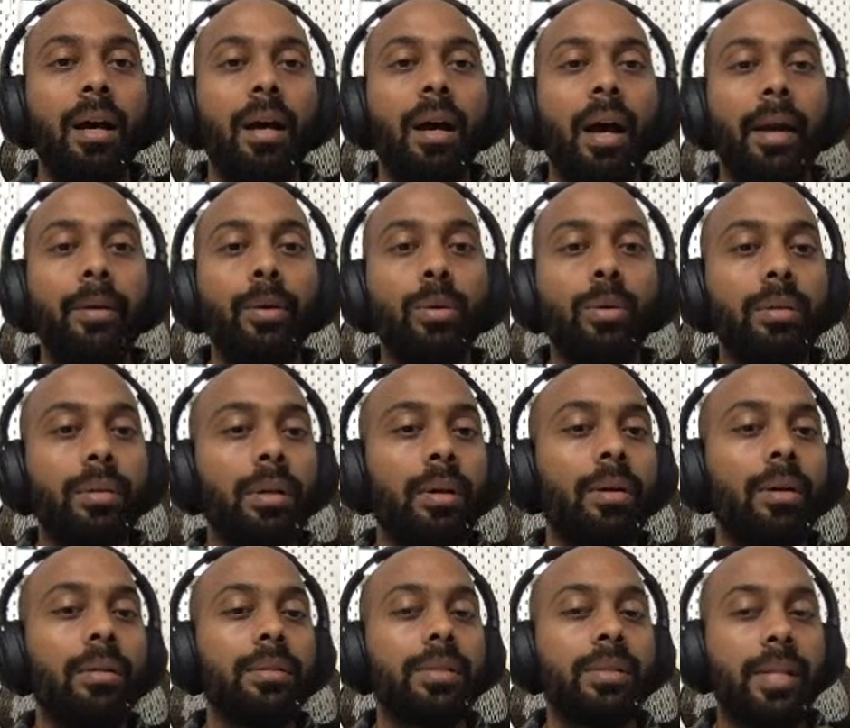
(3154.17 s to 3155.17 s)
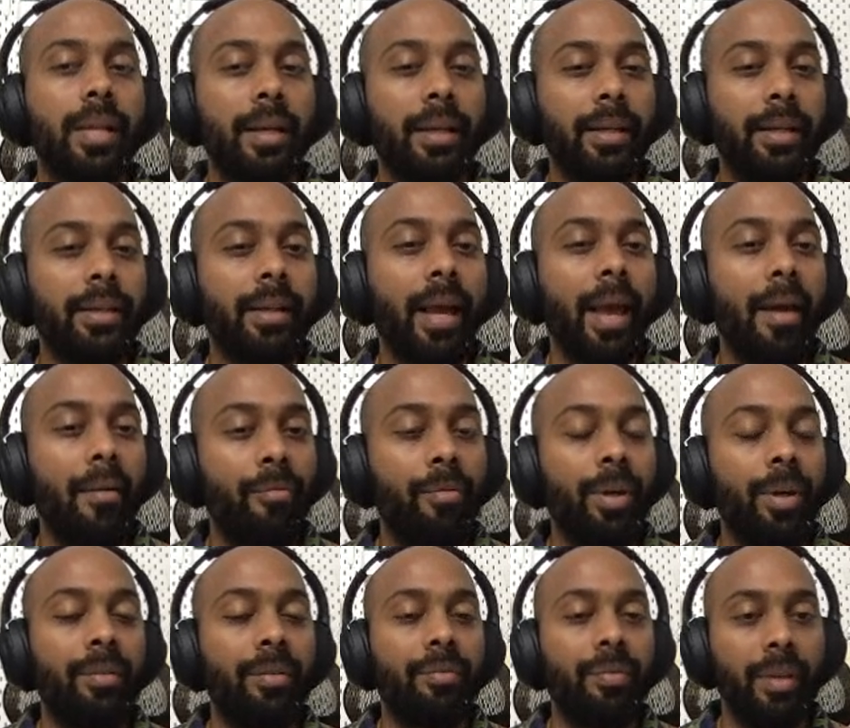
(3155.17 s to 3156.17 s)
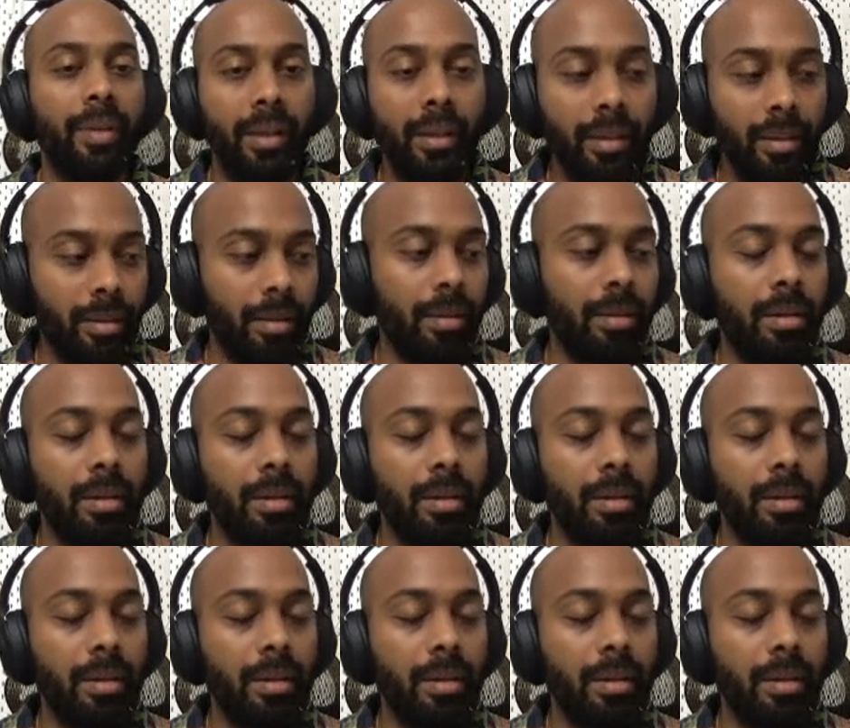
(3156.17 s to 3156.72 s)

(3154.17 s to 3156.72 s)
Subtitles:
I don't check it every week,